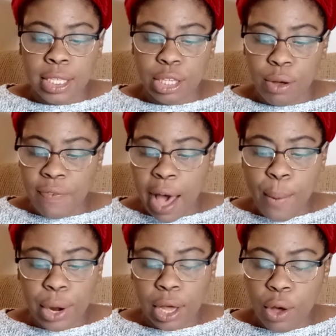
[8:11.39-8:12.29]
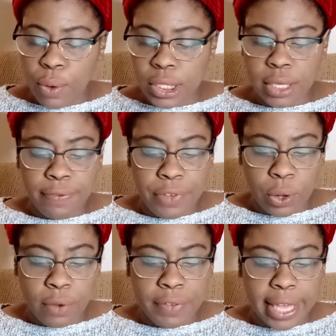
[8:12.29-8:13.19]
So if I want to go into the
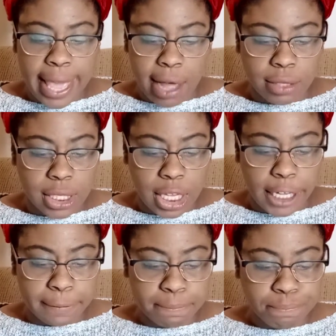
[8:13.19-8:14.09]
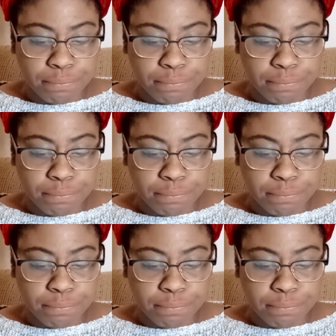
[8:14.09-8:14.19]
field of accounting,